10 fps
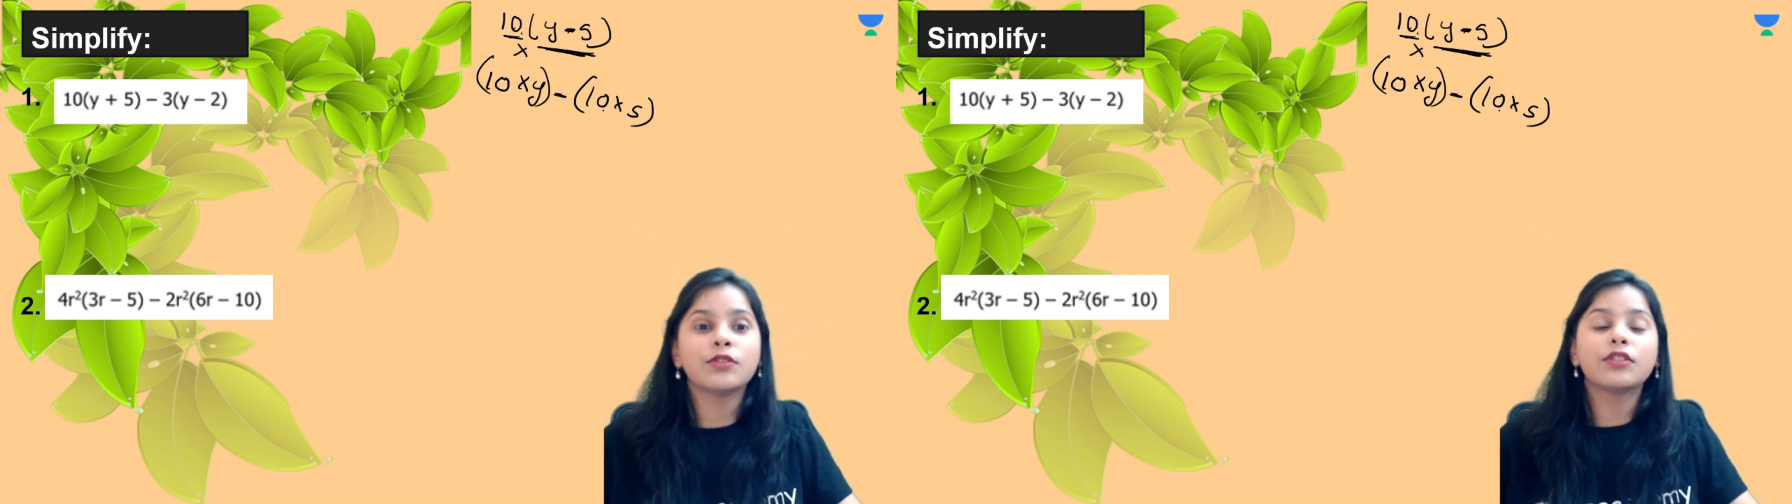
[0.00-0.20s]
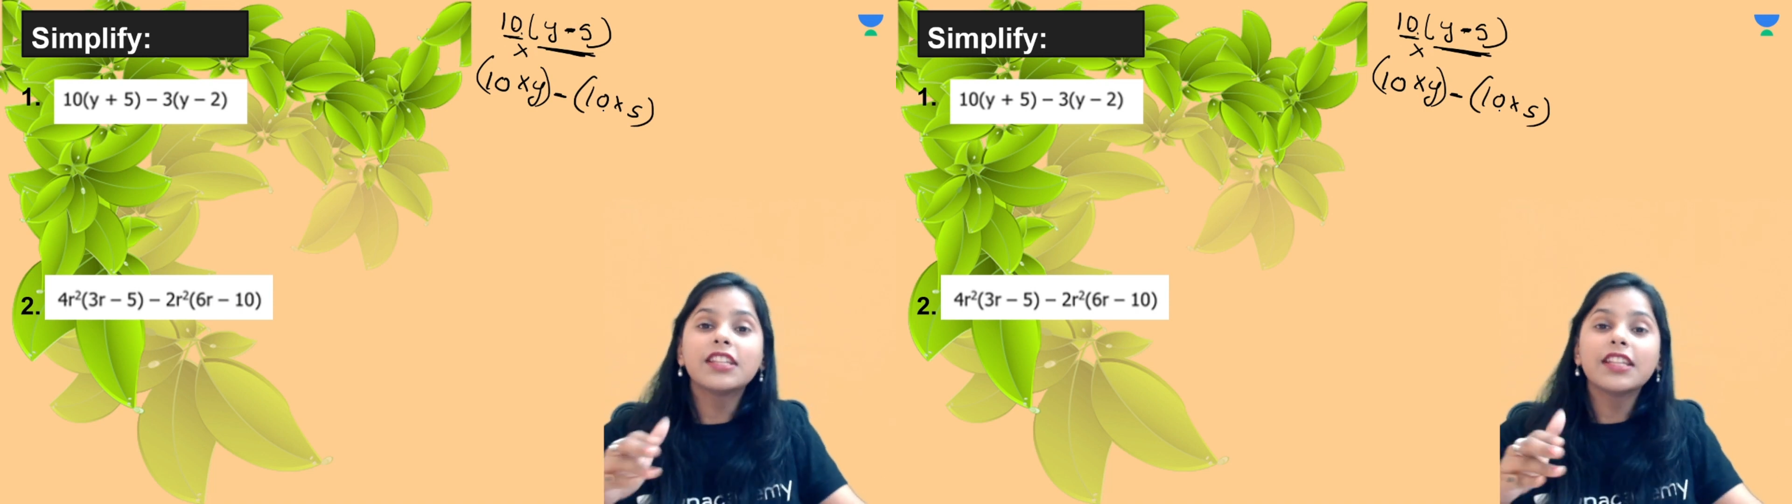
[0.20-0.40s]

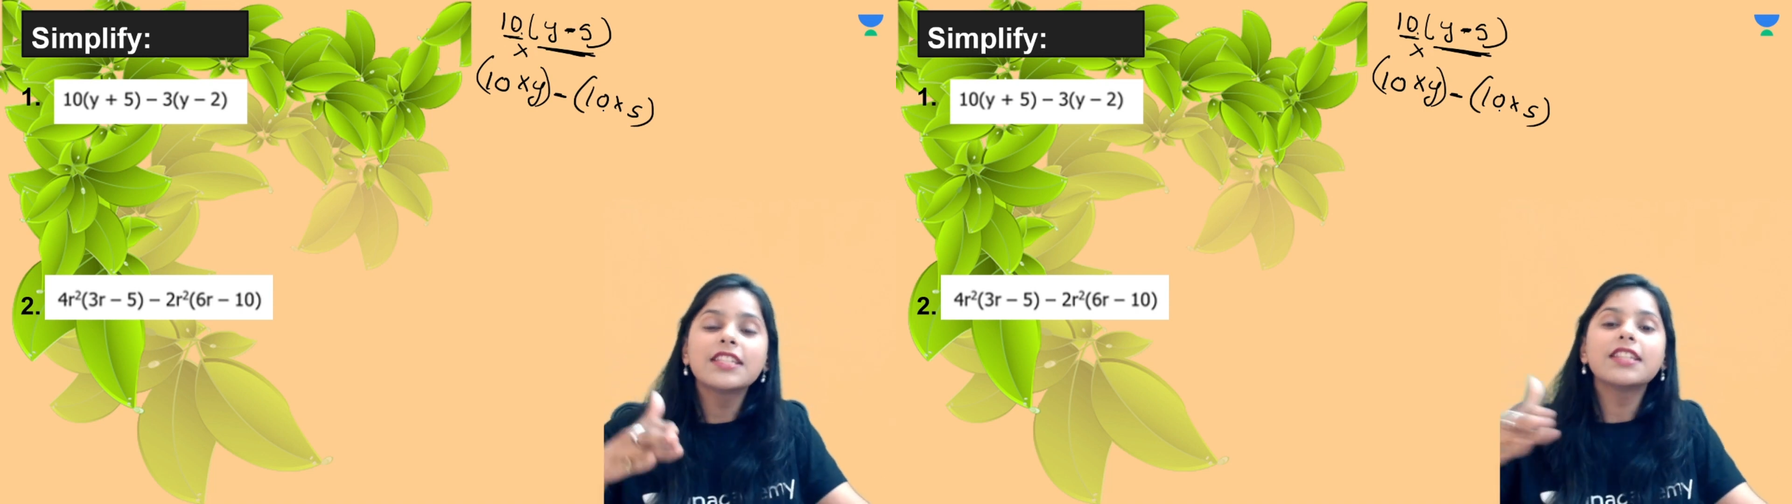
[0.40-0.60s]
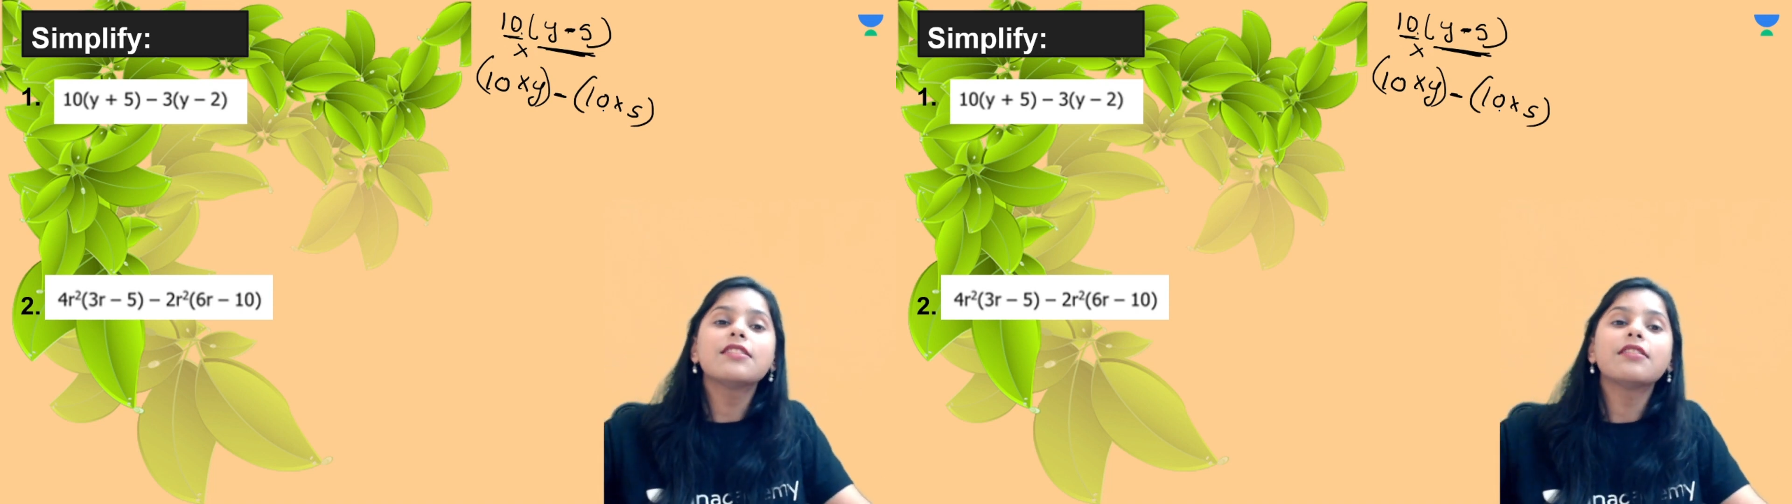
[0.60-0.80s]
So
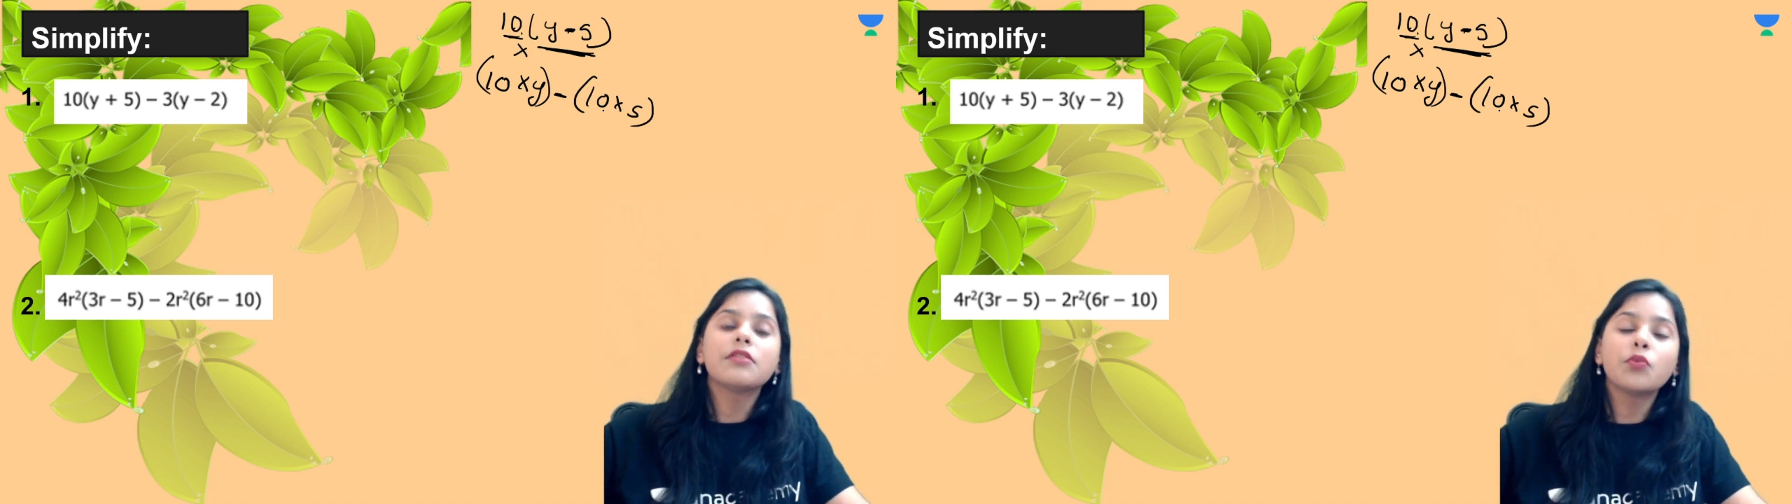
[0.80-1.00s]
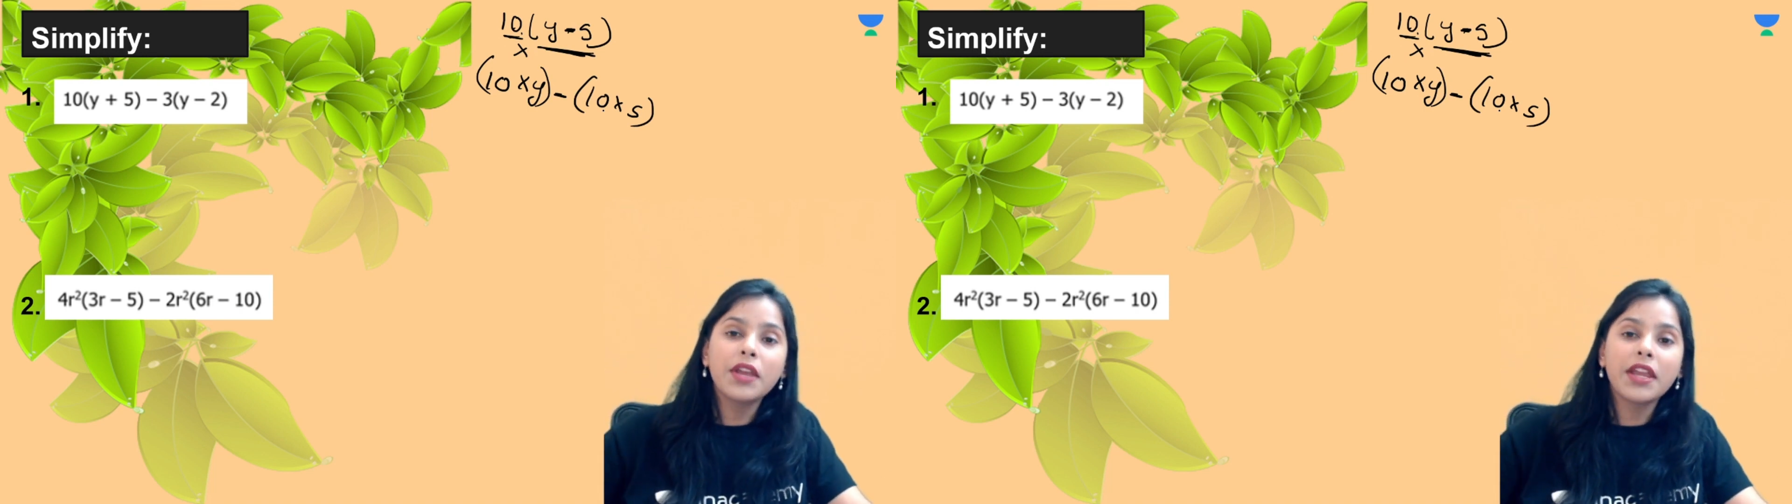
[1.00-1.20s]
this
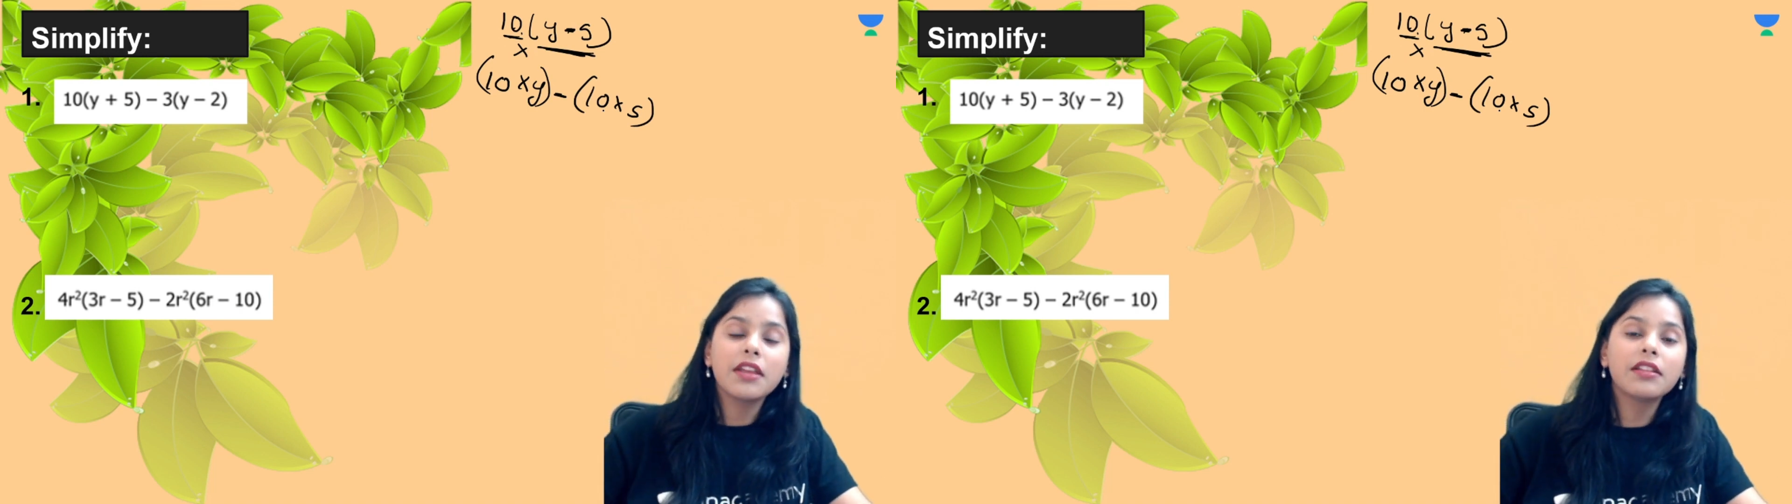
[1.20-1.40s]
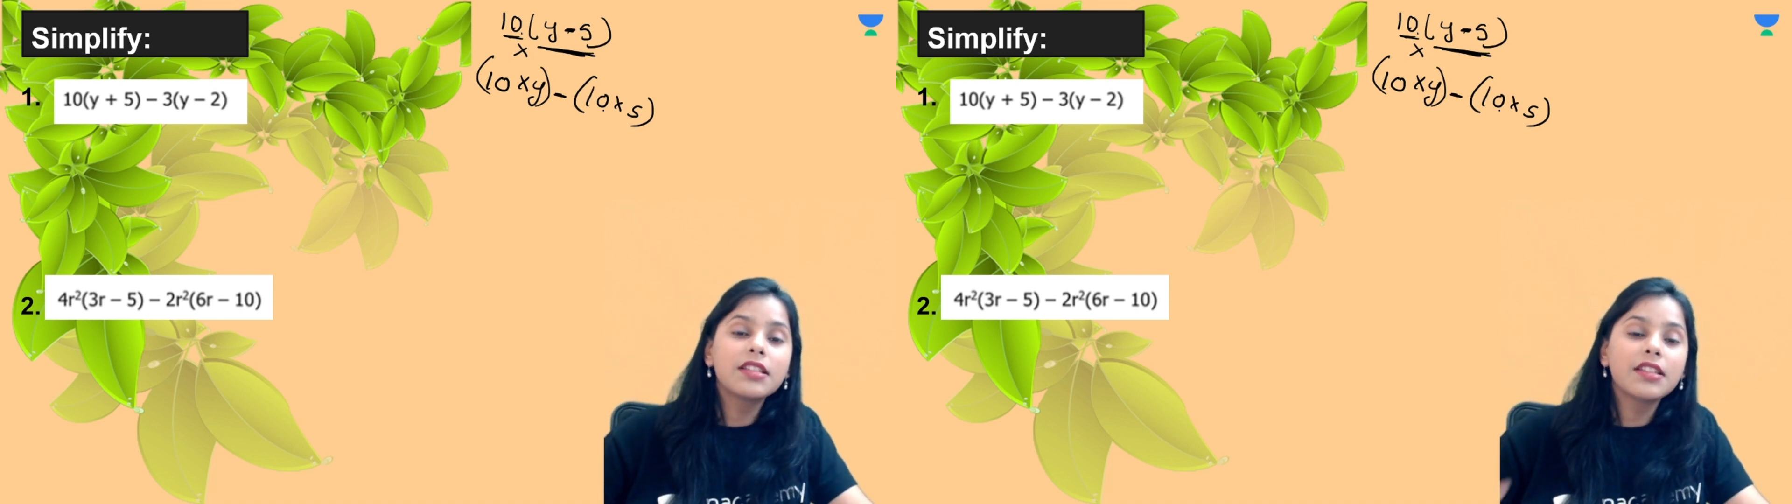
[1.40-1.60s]

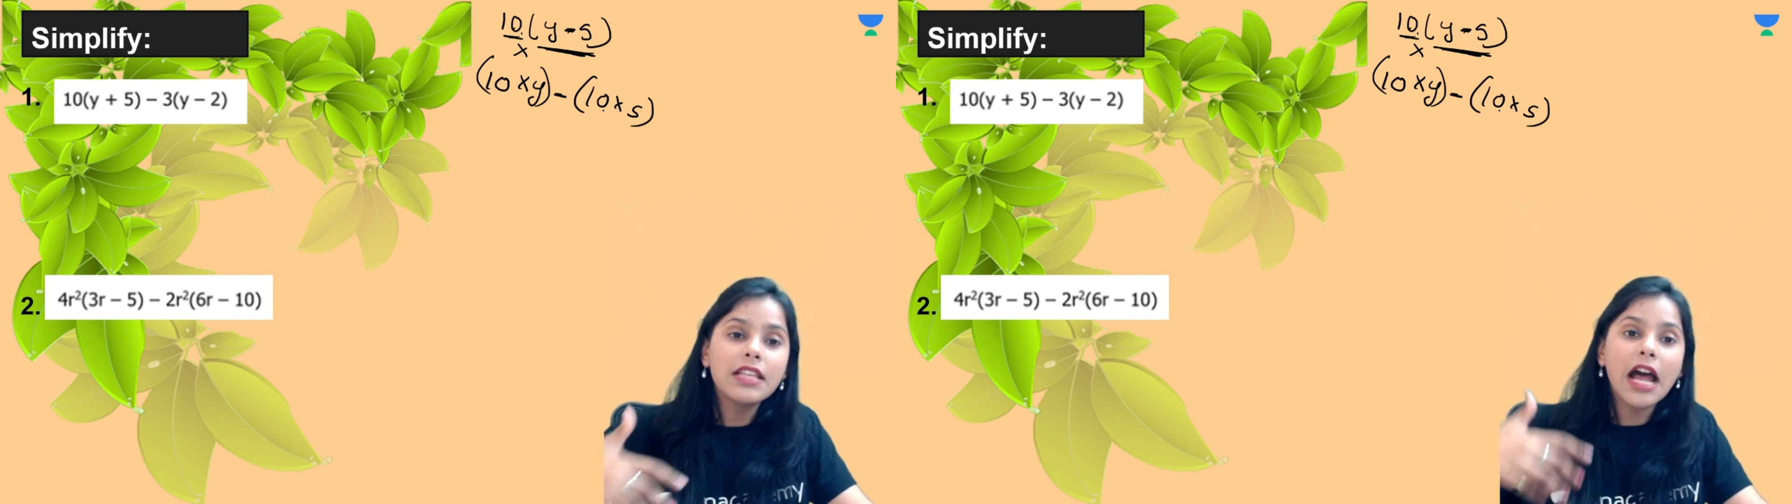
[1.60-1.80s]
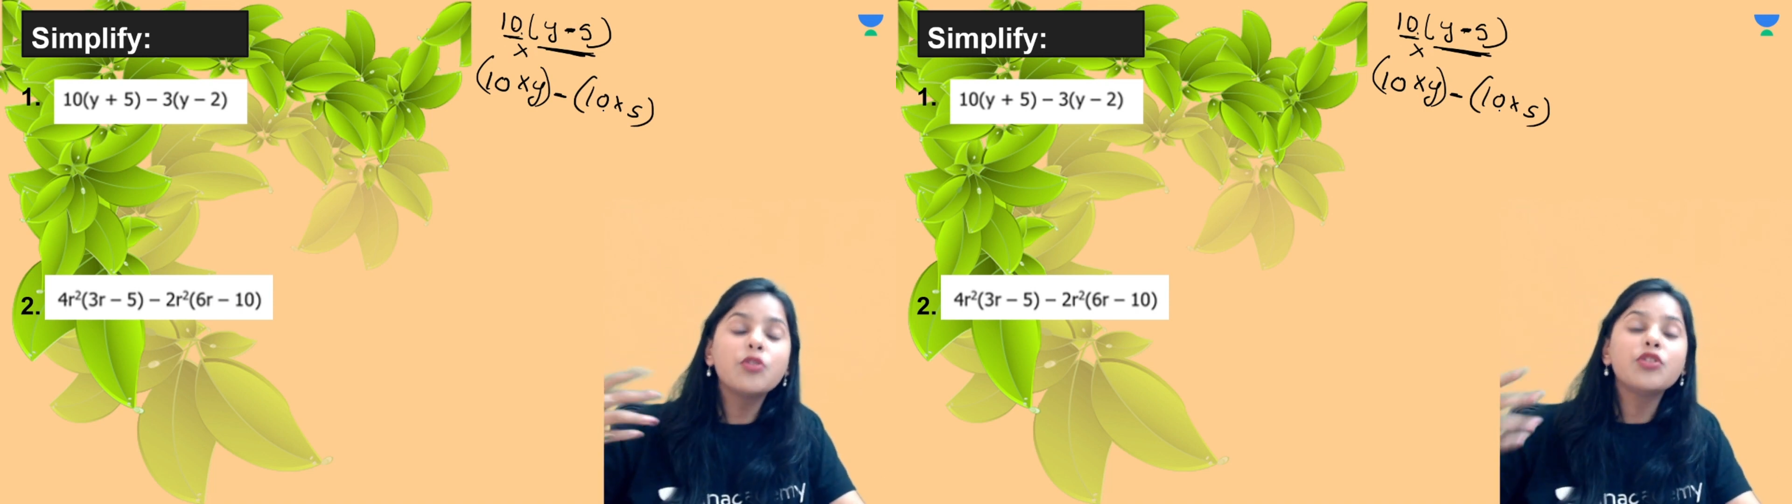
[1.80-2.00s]
is how